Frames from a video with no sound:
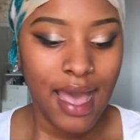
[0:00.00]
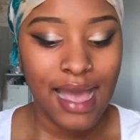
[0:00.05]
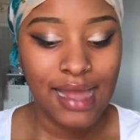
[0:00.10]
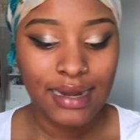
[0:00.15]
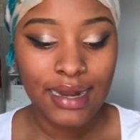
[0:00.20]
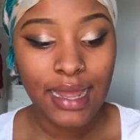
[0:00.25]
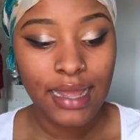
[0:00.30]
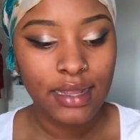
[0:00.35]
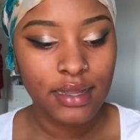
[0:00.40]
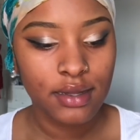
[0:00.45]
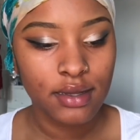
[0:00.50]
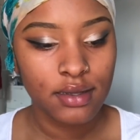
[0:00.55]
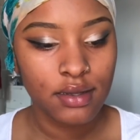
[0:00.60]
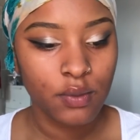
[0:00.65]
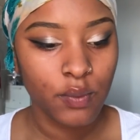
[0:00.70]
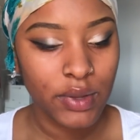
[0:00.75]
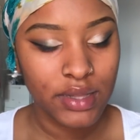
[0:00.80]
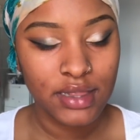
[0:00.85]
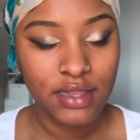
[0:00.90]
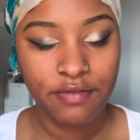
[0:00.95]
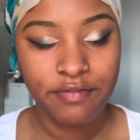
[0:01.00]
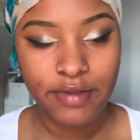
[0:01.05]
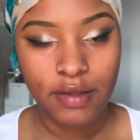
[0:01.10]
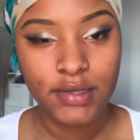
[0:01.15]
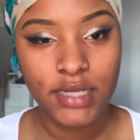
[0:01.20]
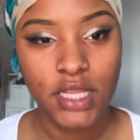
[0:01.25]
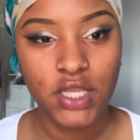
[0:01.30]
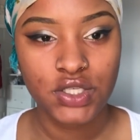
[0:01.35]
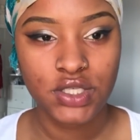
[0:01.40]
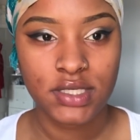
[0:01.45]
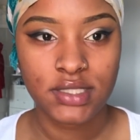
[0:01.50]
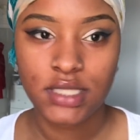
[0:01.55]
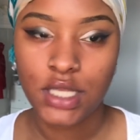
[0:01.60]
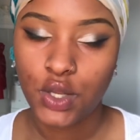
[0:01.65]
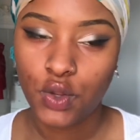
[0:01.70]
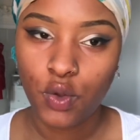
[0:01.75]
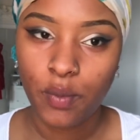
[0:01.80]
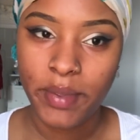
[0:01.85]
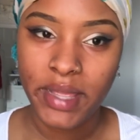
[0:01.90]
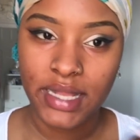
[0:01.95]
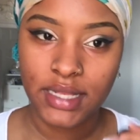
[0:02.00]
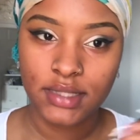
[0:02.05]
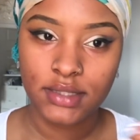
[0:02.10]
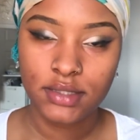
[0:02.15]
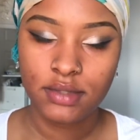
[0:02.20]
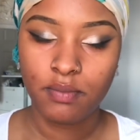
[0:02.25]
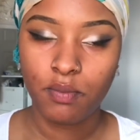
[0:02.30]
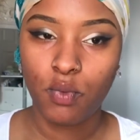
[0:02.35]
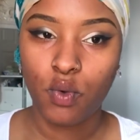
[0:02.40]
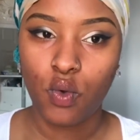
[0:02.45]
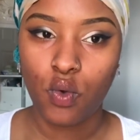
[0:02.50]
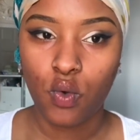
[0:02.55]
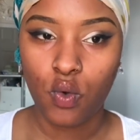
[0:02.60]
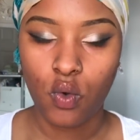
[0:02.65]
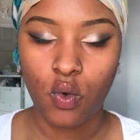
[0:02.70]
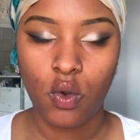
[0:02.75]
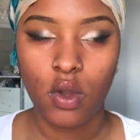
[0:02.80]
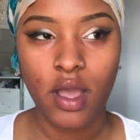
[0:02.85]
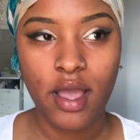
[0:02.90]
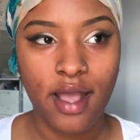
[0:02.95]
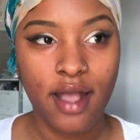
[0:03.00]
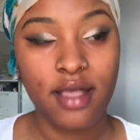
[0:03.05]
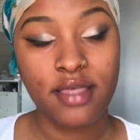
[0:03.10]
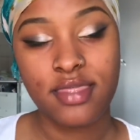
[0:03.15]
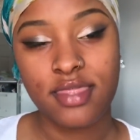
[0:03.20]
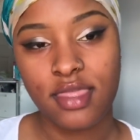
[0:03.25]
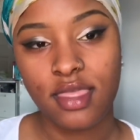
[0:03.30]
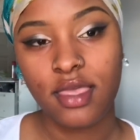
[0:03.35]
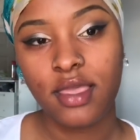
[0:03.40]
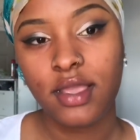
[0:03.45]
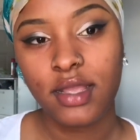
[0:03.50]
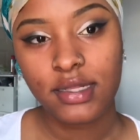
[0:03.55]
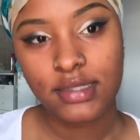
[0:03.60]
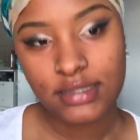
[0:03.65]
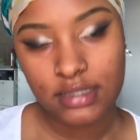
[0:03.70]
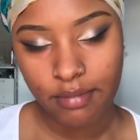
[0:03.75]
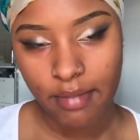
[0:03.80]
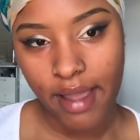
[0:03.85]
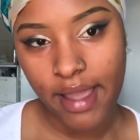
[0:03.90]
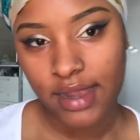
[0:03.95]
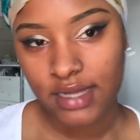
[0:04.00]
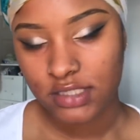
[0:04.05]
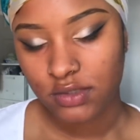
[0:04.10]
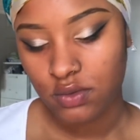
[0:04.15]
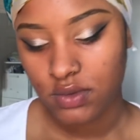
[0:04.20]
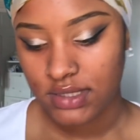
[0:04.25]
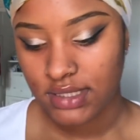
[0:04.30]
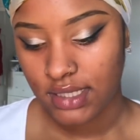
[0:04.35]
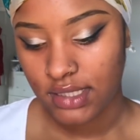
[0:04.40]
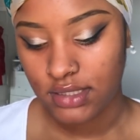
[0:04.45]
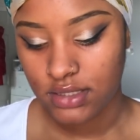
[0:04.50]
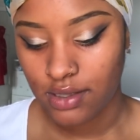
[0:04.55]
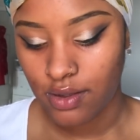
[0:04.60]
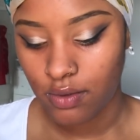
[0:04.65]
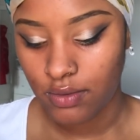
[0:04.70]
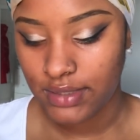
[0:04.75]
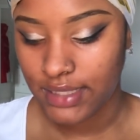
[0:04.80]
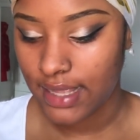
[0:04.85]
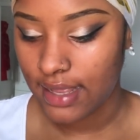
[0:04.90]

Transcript: I like when the foundation is a little bit more earthy to my actual skin tone